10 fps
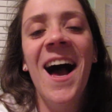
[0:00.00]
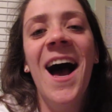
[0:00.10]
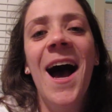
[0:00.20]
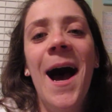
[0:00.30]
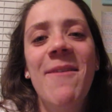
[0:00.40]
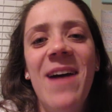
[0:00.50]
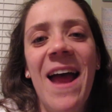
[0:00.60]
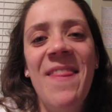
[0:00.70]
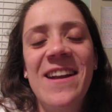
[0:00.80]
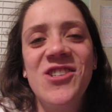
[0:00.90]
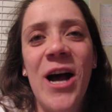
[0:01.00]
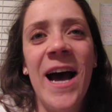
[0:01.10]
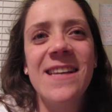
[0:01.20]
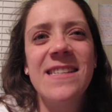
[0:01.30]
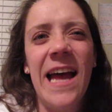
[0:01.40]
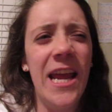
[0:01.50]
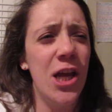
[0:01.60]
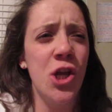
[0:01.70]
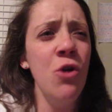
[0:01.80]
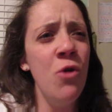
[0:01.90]
And then Jaha's like,
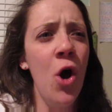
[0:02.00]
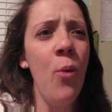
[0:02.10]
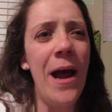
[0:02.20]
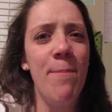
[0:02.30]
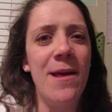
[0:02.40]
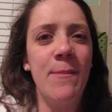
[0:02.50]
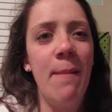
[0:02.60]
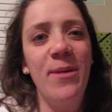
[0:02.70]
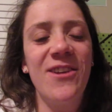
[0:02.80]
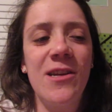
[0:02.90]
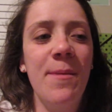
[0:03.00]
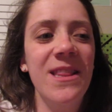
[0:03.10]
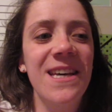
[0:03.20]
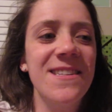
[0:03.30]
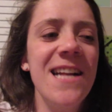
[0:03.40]
you know why Bellamy Blake's on the list.